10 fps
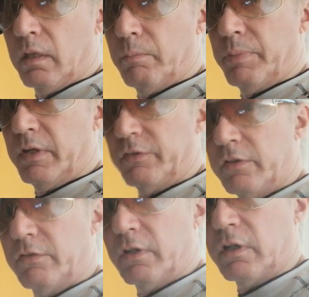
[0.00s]
The
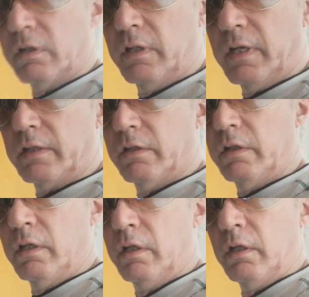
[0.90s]
pistons are
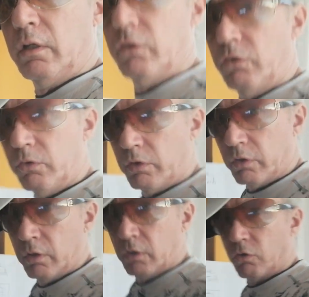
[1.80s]
connected to
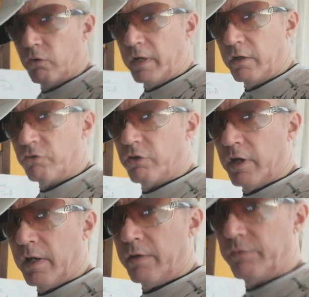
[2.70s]
the
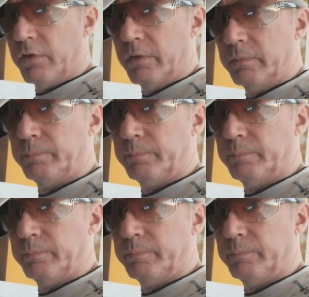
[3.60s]
crankshaft